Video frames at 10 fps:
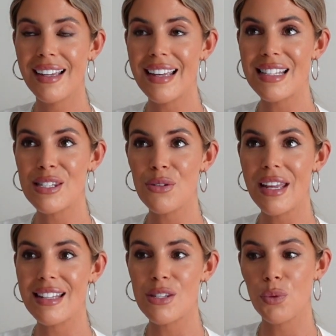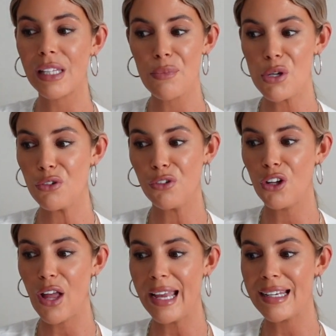it's it's really
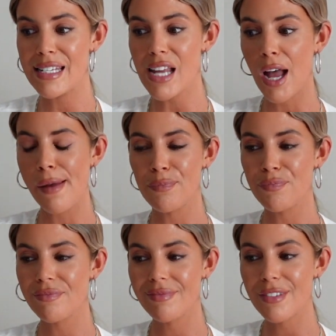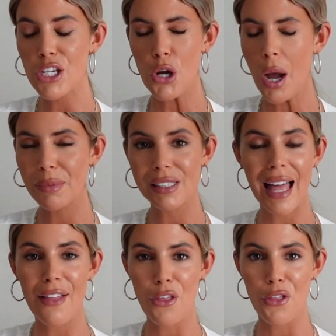beautiful and I'm you know I'm
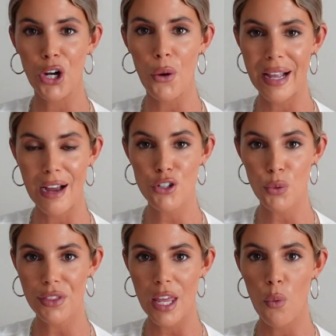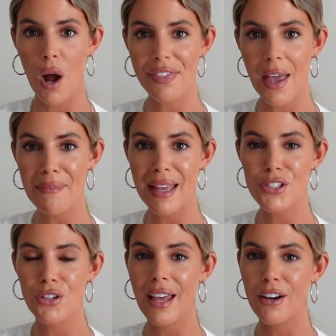glad that they're going after what they want that
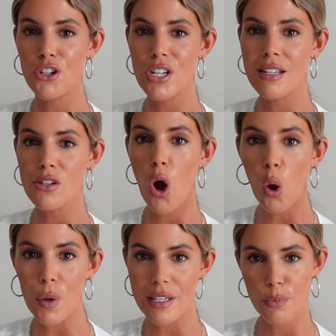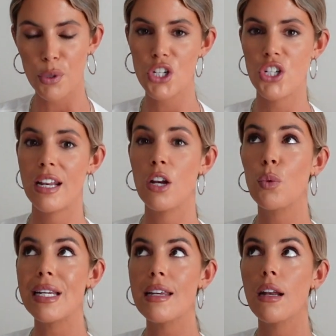masculine energy is always appreciated
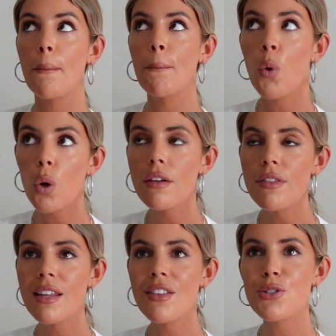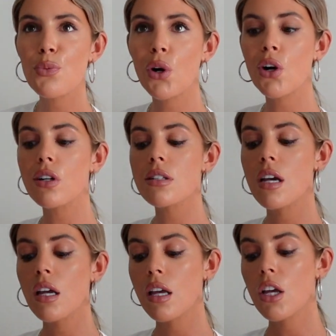we need more of it in this world
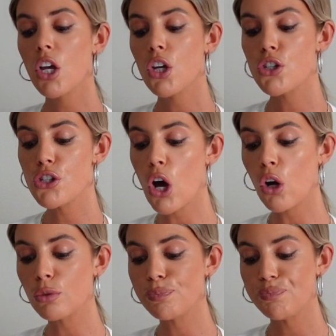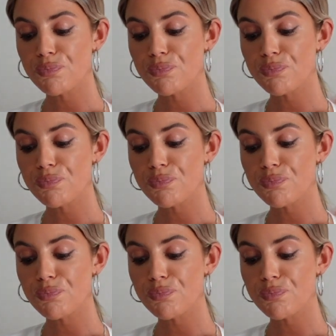so